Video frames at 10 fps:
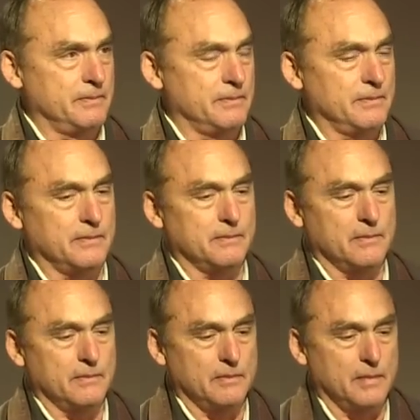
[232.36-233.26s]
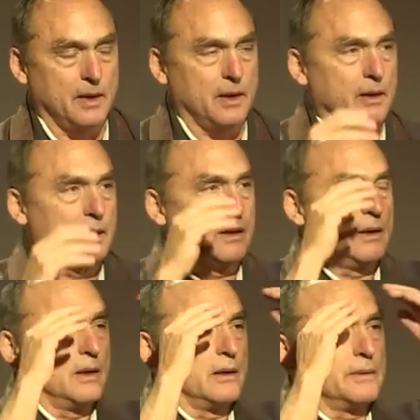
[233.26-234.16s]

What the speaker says: No one is speaking in this clip.